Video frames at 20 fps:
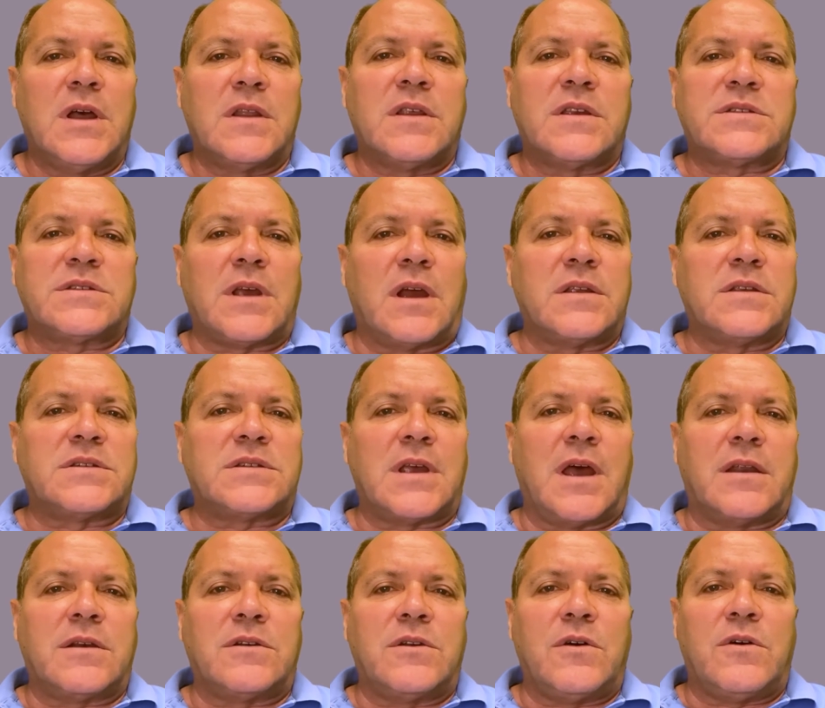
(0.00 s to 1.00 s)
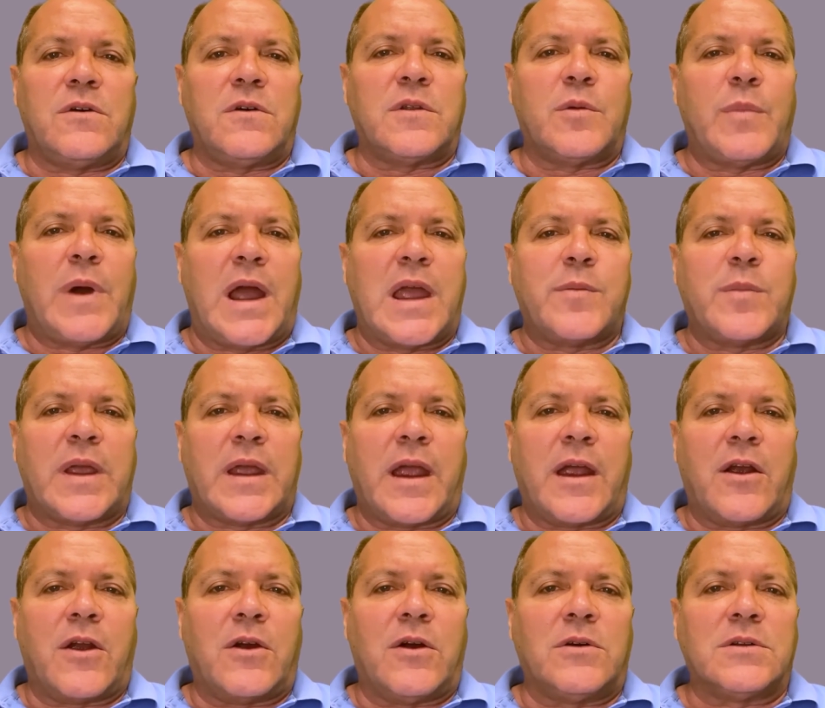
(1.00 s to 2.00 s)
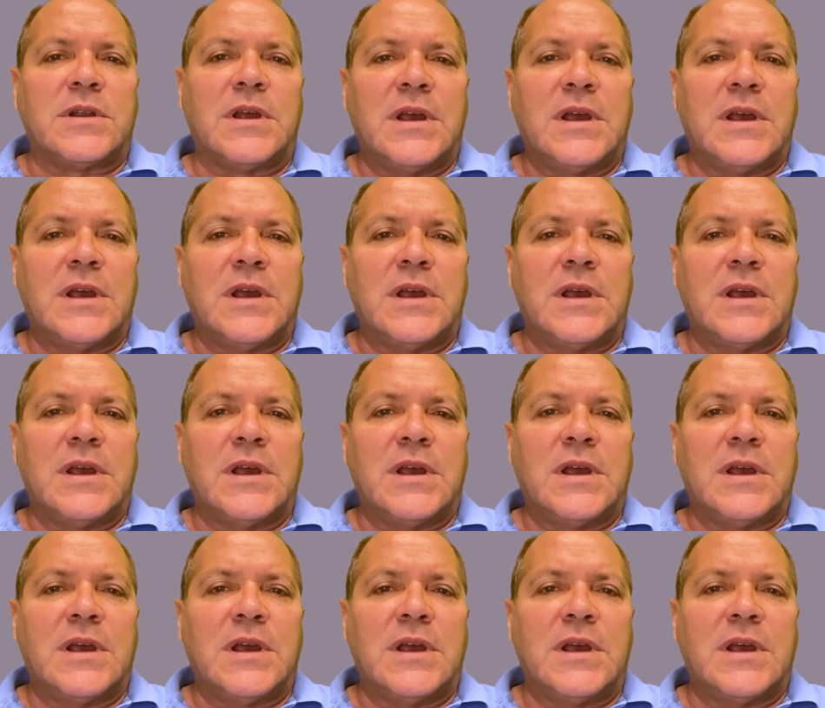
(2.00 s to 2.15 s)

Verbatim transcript: the Sun Sentinel, the Miami Herald.